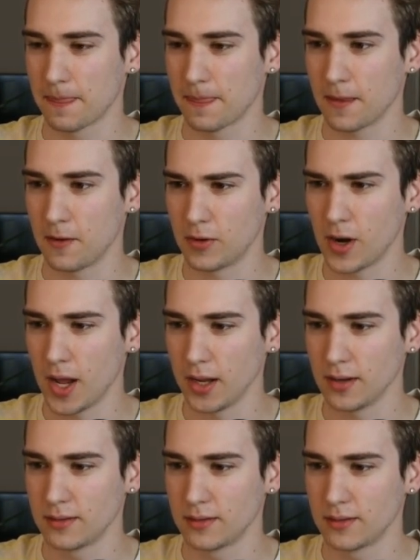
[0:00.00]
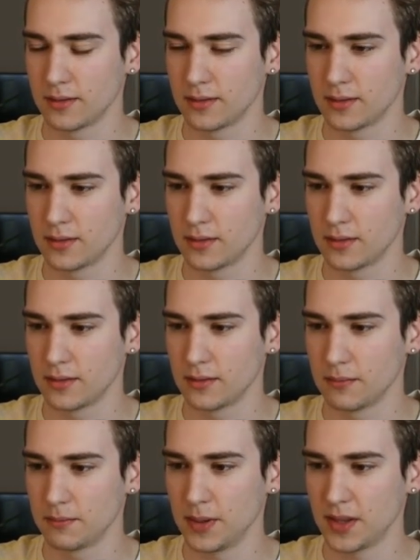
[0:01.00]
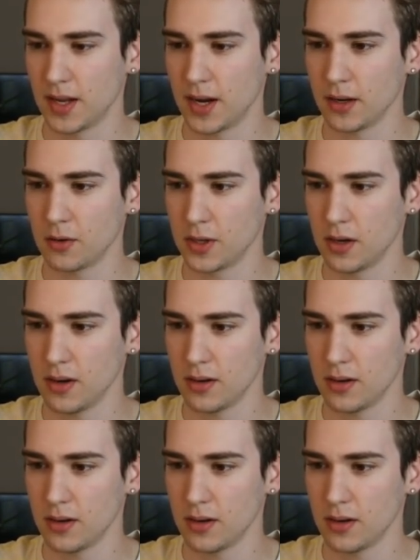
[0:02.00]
Right. But then I go here.